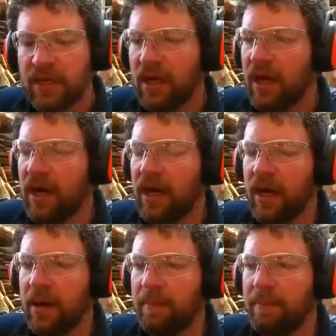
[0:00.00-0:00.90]

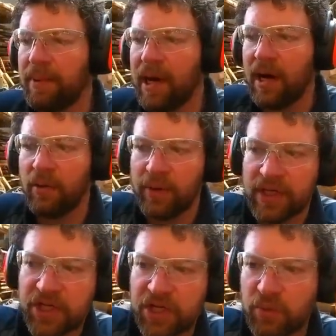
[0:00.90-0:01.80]
bar,
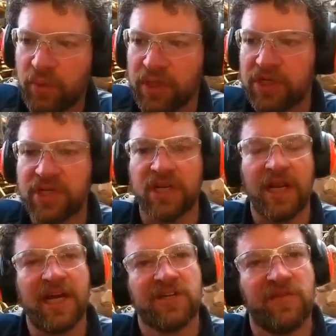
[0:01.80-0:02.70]
which didn't
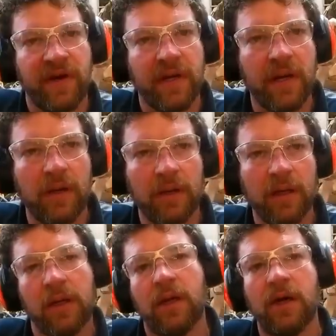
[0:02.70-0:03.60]
last very long.
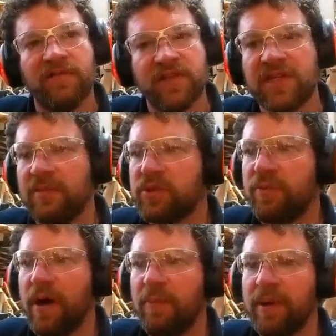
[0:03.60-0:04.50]
A lot of the tips were
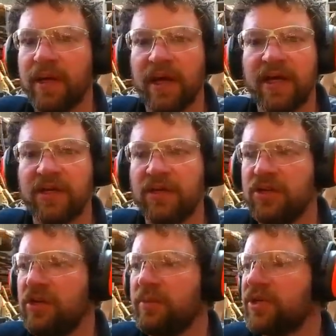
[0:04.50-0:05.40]
popping. I had
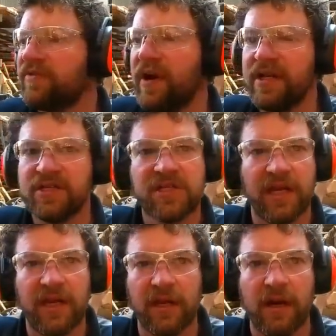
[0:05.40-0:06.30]
numerous friends
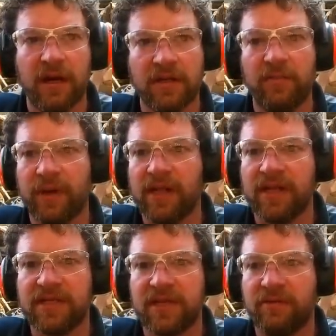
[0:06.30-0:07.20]
saying, "Oh, don't buy
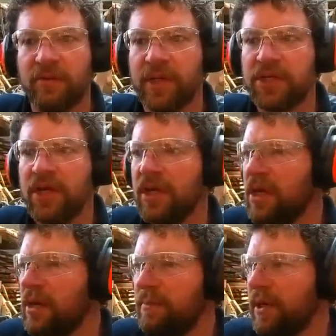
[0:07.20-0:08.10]
these, they're rubbish."
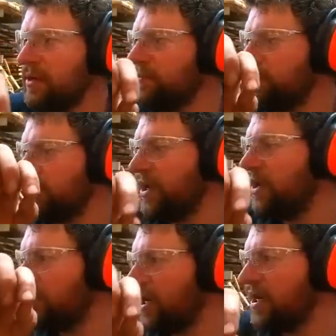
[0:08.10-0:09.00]
But
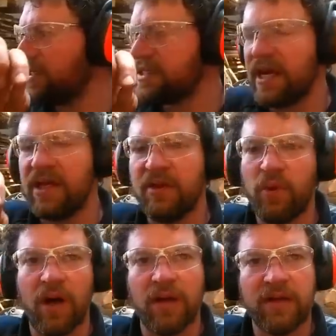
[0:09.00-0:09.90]
I tell you
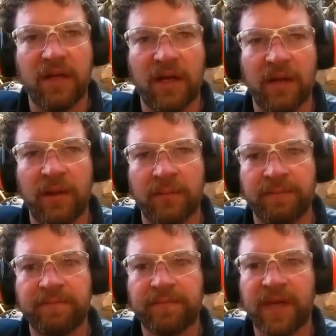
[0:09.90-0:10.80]
what,
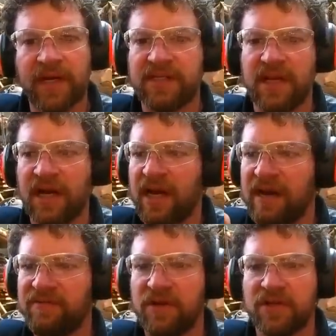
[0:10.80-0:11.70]
I
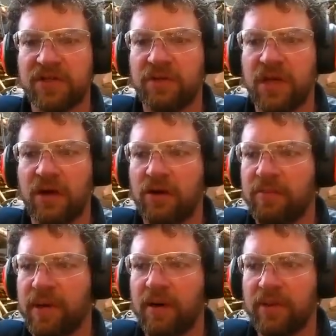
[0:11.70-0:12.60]
have got a Sugihara
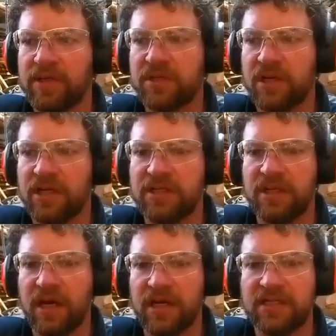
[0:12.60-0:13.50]
bar which
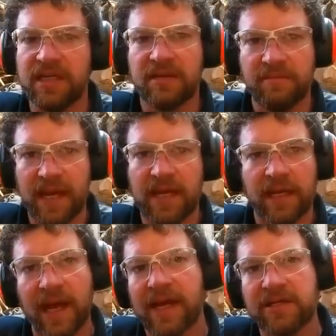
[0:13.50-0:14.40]
I did make
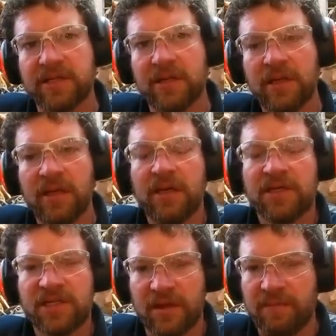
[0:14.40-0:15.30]
last,
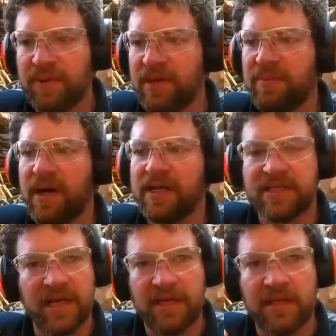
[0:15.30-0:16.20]
simply by
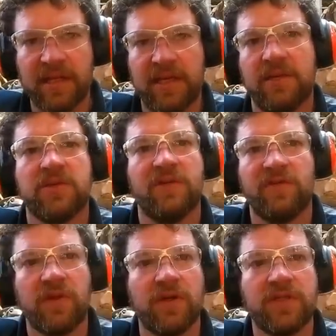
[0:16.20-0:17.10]
taking the heels off
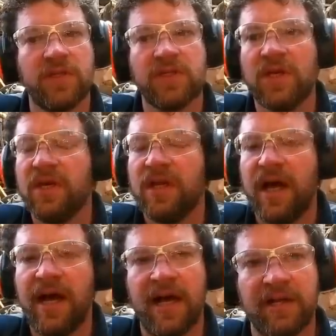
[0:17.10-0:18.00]
the cutters
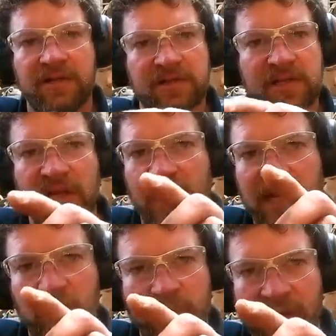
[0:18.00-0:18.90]
and a
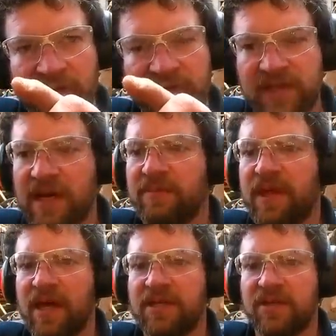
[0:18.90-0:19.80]
little bit off the depth
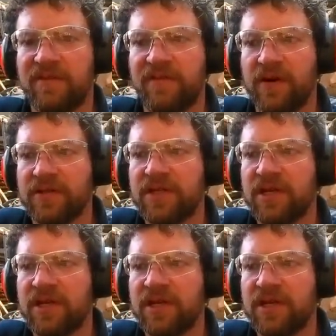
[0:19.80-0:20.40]
gauge at the front,